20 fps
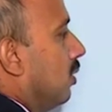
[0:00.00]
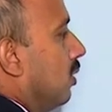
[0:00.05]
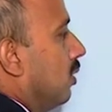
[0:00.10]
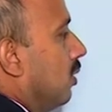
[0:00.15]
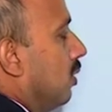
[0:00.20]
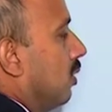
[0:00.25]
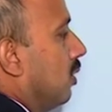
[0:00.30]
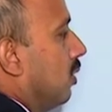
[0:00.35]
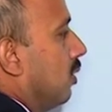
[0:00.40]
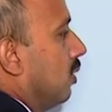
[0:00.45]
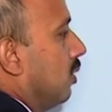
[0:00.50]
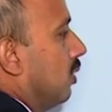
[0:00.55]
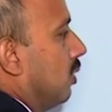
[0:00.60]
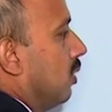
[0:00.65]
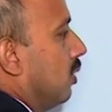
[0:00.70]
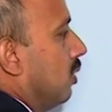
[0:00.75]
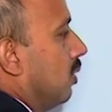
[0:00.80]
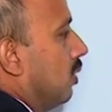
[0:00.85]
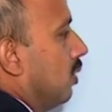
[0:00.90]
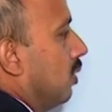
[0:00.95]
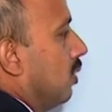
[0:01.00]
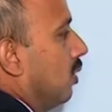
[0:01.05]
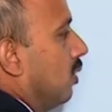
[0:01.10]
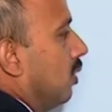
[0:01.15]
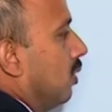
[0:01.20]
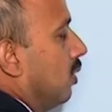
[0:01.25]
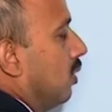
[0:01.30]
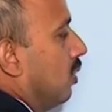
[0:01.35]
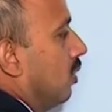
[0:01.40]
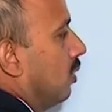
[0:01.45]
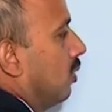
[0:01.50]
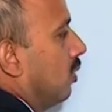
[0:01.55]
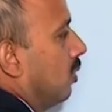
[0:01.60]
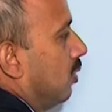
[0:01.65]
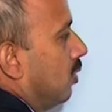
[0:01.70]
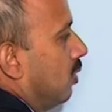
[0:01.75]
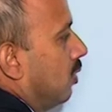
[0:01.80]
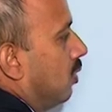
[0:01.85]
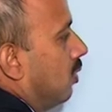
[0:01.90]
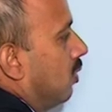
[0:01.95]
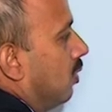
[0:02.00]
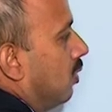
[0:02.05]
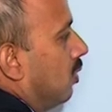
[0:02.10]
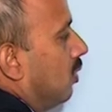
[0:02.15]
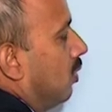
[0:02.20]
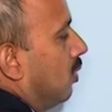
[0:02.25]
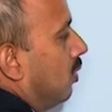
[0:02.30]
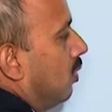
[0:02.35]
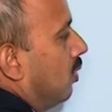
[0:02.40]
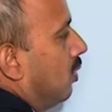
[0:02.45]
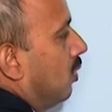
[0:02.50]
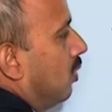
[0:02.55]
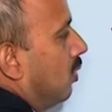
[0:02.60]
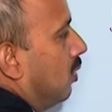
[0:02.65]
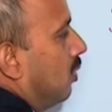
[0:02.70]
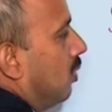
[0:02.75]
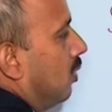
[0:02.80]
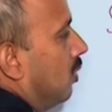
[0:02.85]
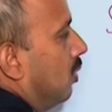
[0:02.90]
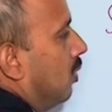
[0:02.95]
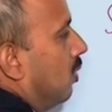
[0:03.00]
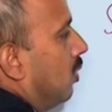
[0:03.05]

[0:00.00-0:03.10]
(silence)